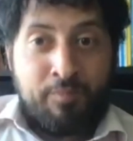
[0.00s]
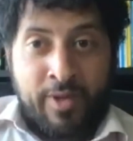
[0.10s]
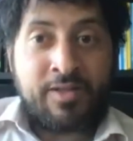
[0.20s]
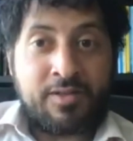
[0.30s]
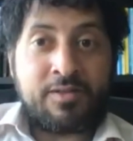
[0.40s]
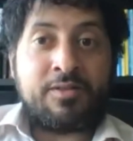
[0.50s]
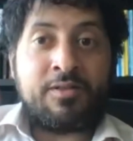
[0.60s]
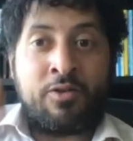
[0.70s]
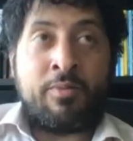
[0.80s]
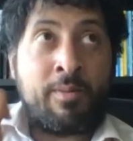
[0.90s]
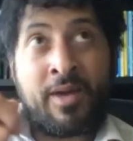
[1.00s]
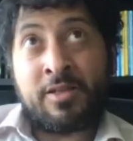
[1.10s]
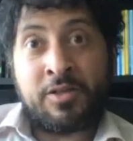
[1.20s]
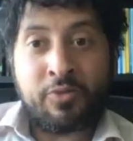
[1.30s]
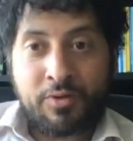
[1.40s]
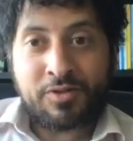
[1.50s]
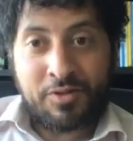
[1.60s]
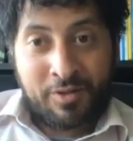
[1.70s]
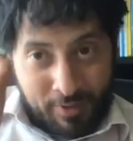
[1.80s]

basis, maybe asynchronously,